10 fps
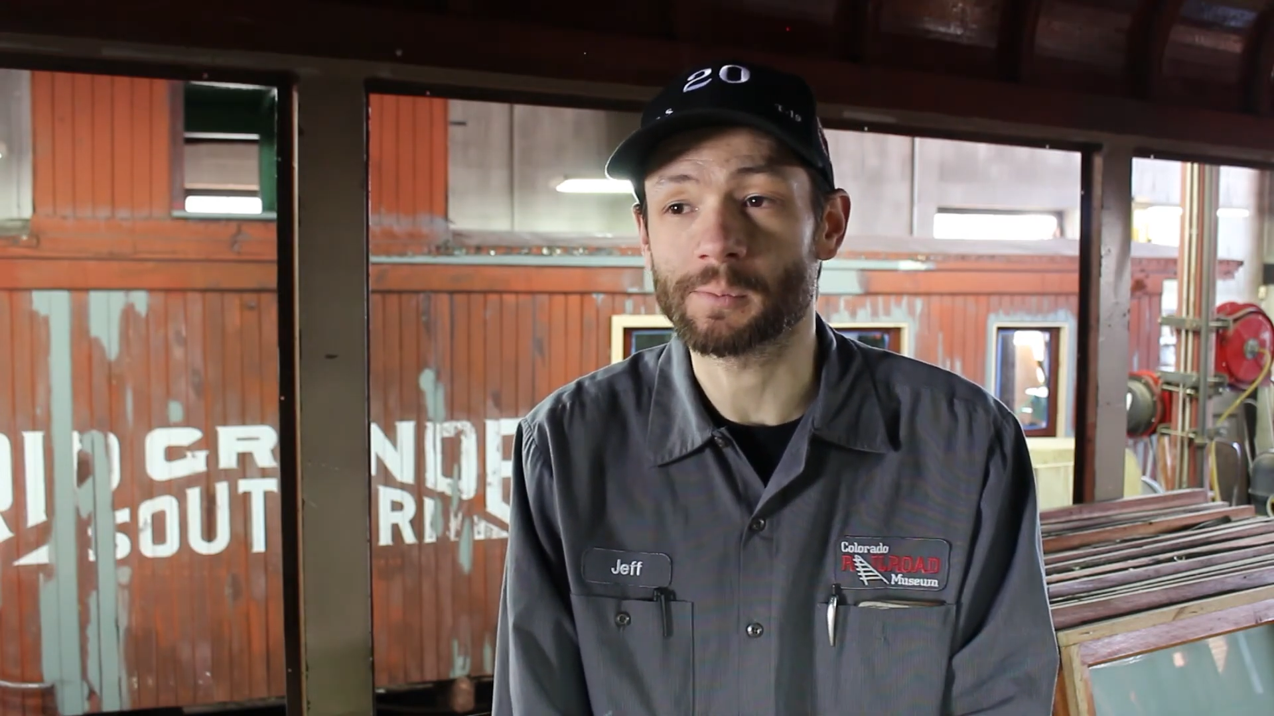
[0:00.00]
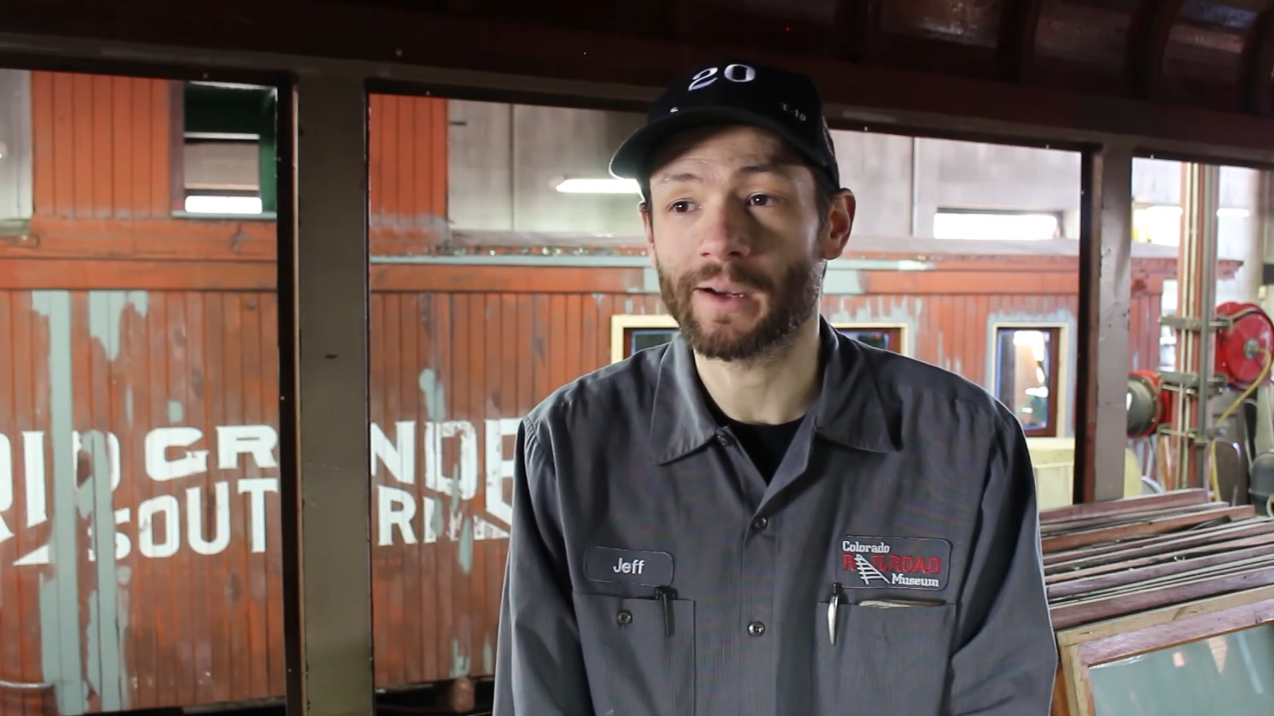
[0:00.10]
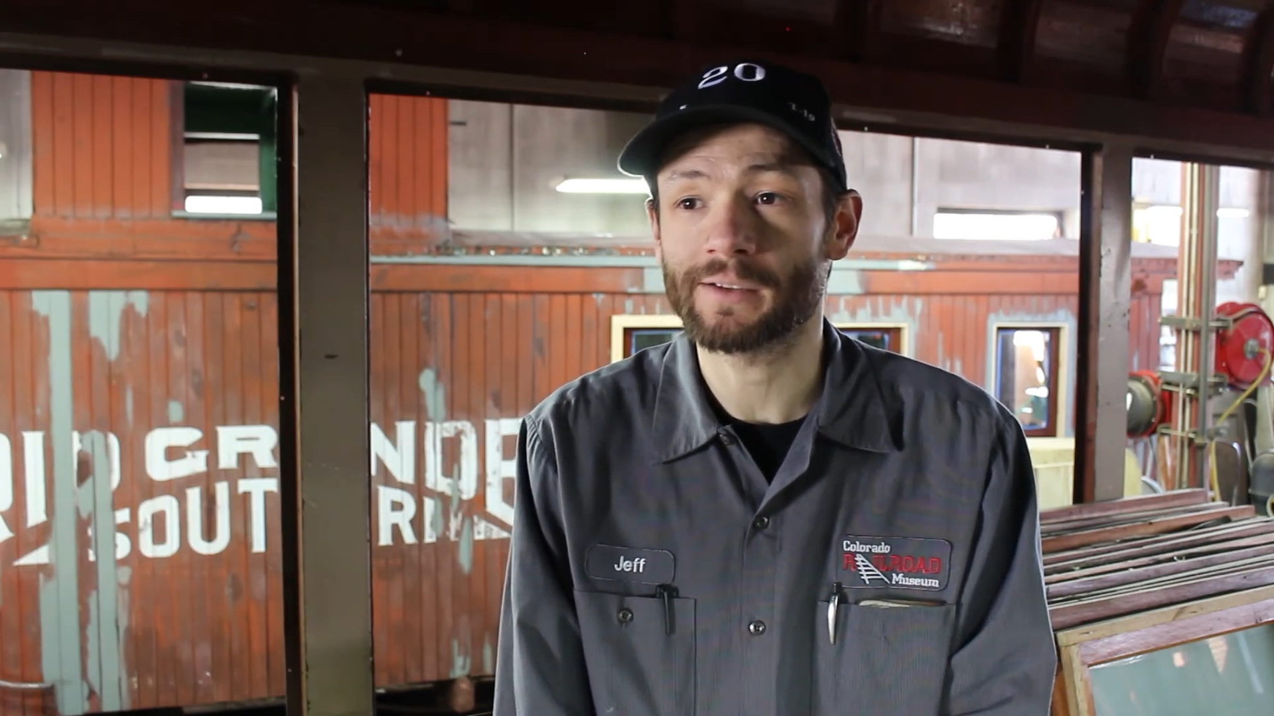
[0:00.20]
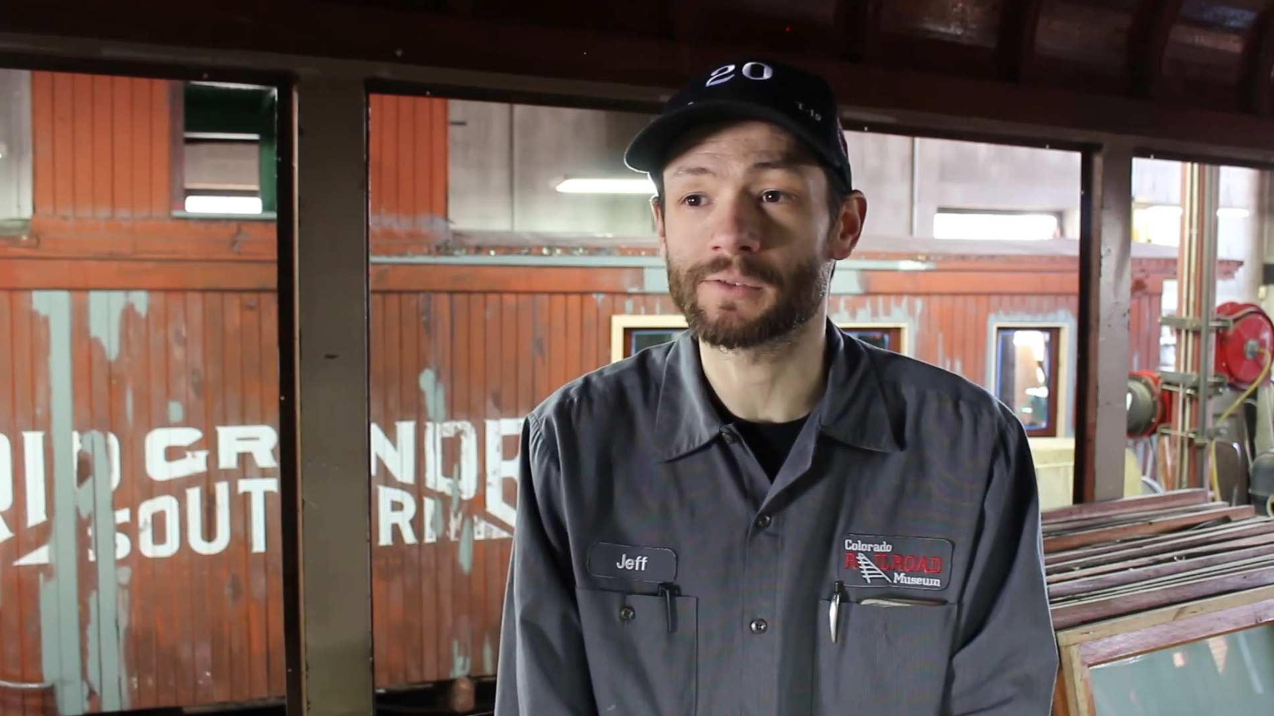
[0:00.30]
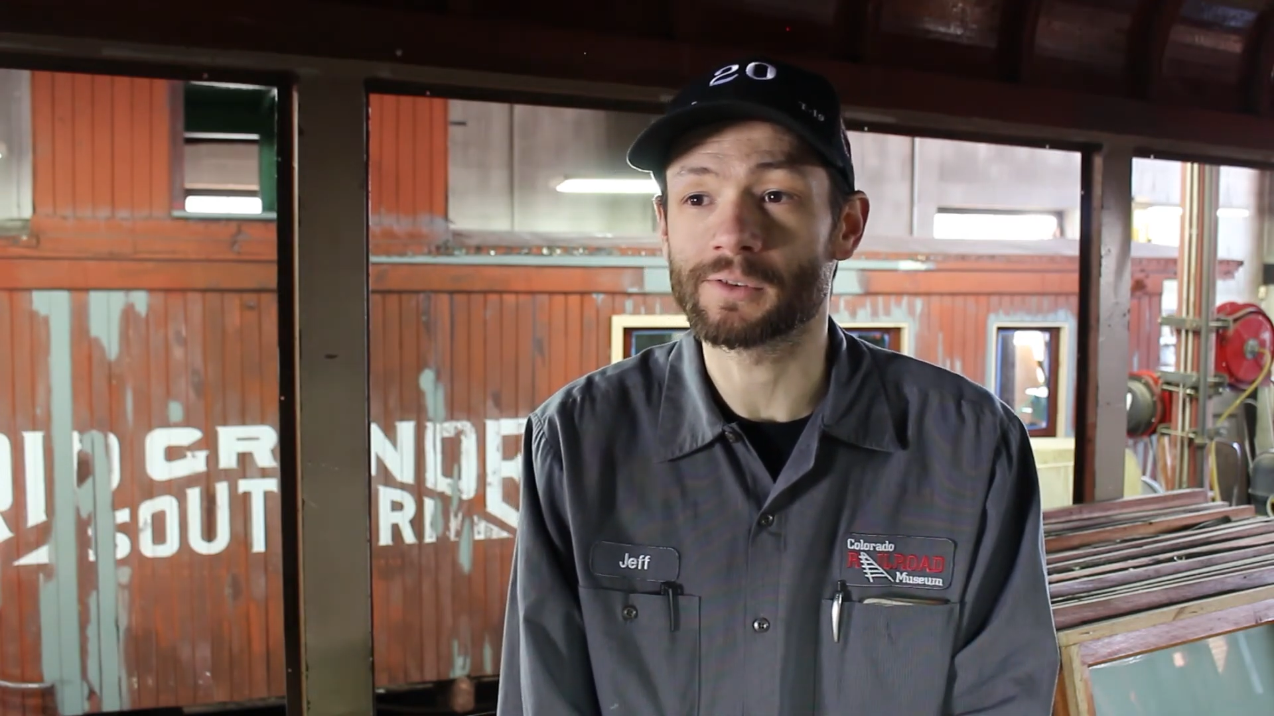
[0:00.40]

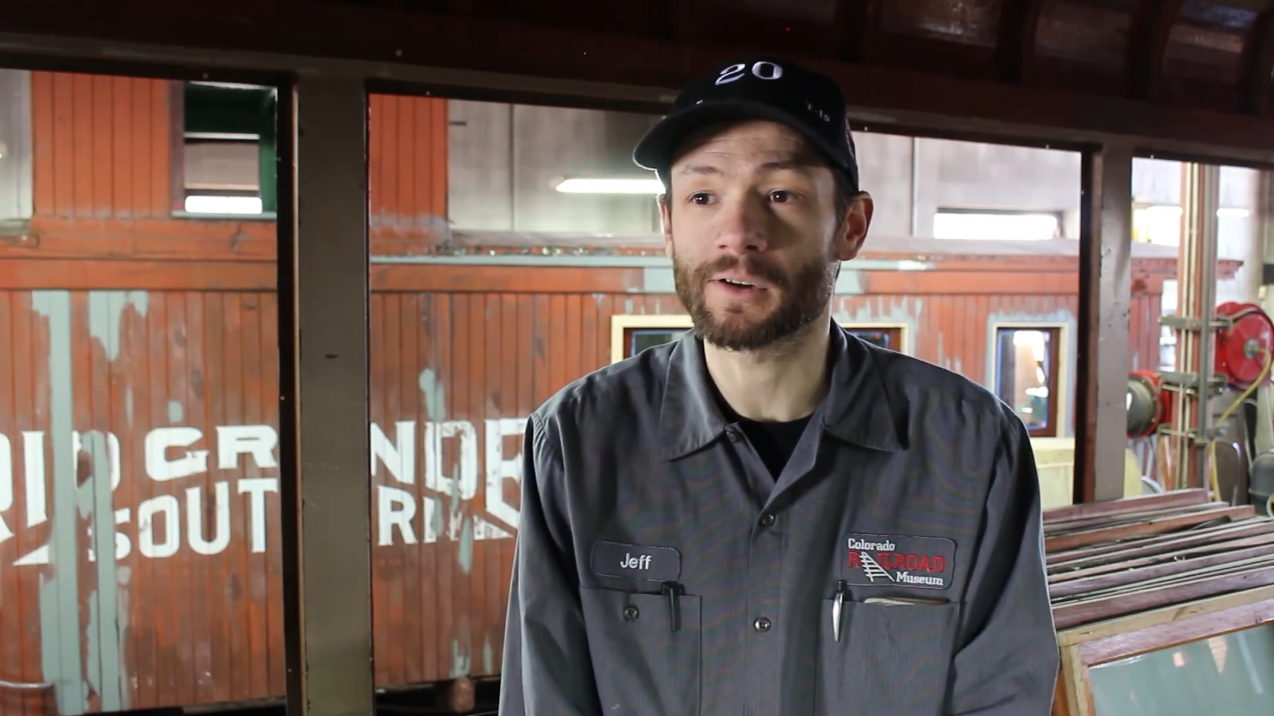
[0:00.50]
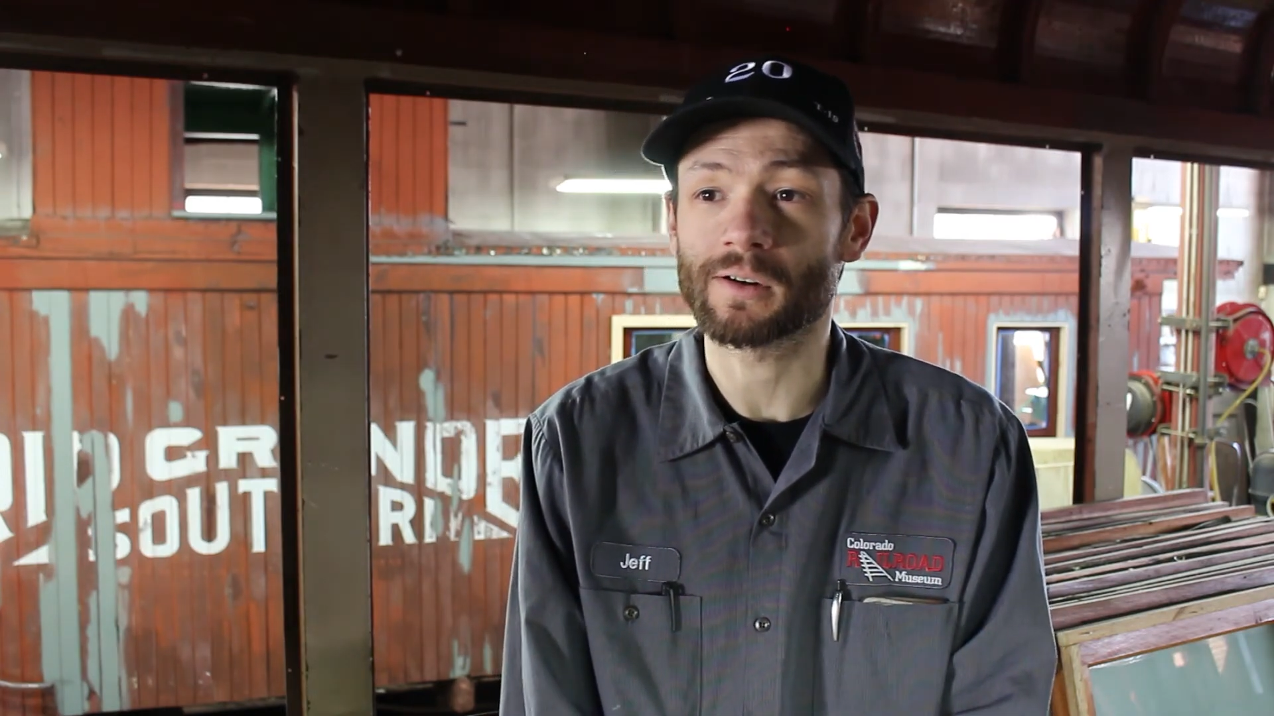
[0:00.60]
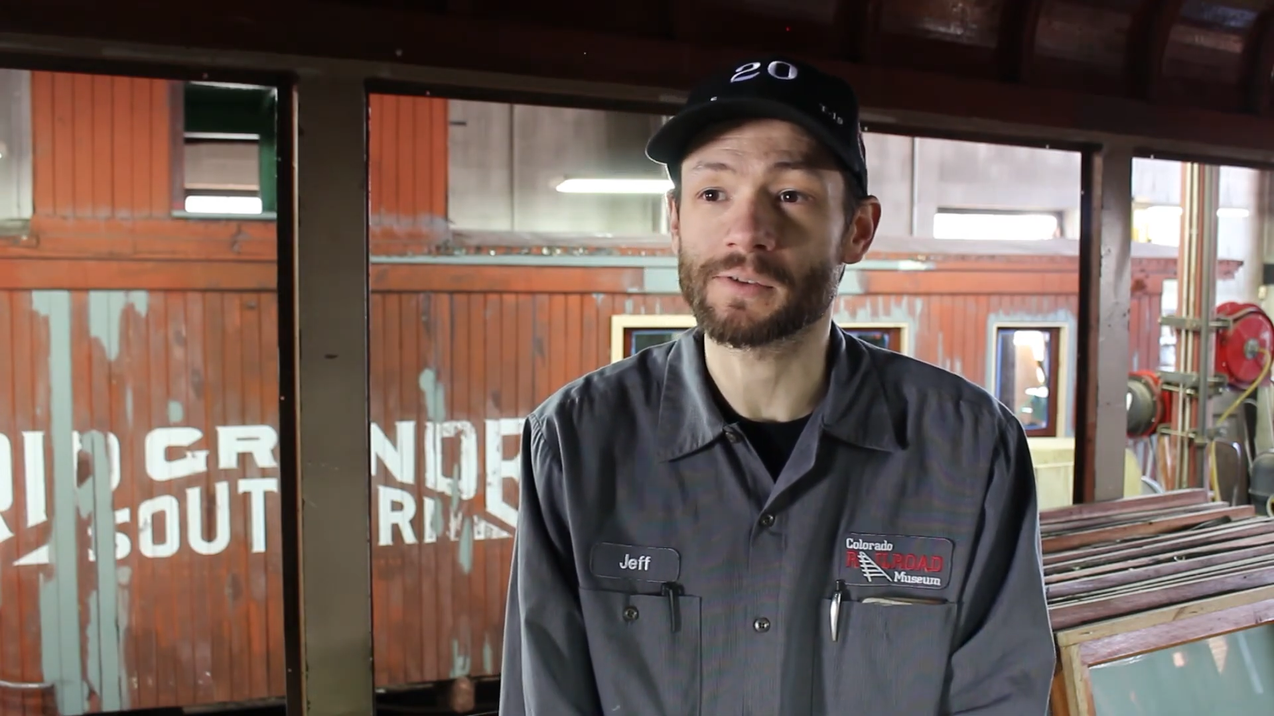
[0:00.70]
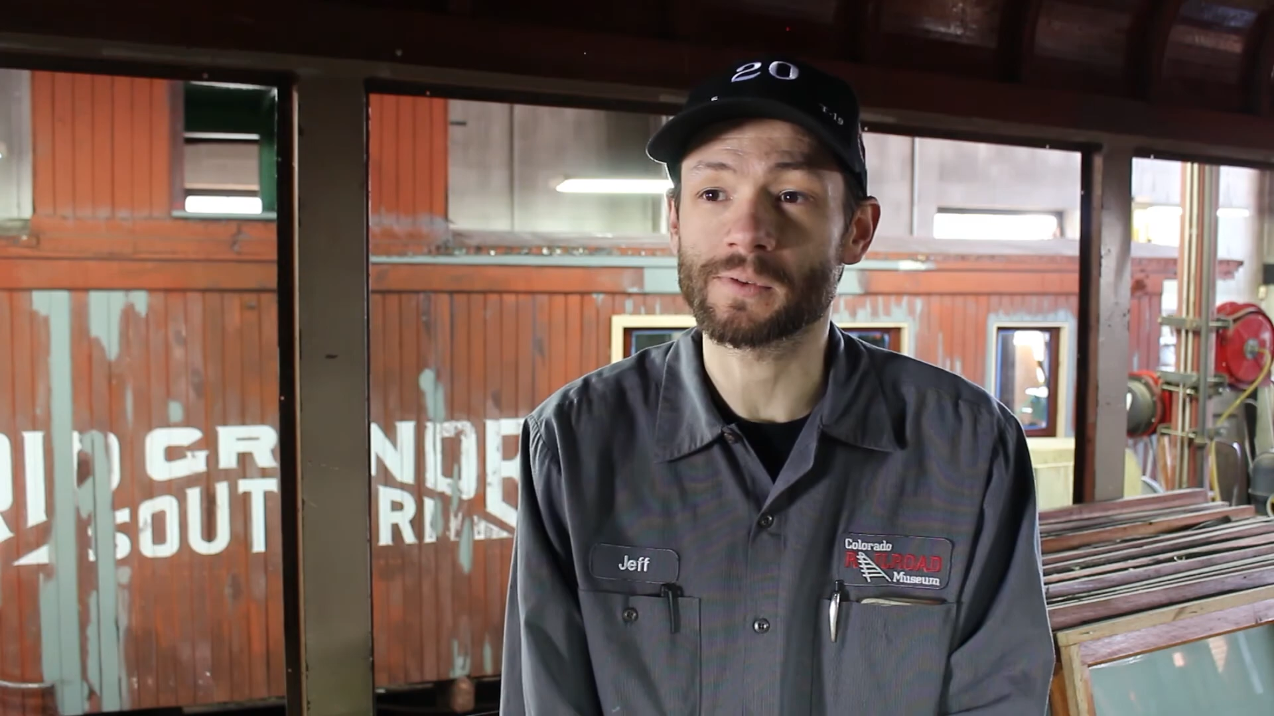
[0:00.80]
passenger cars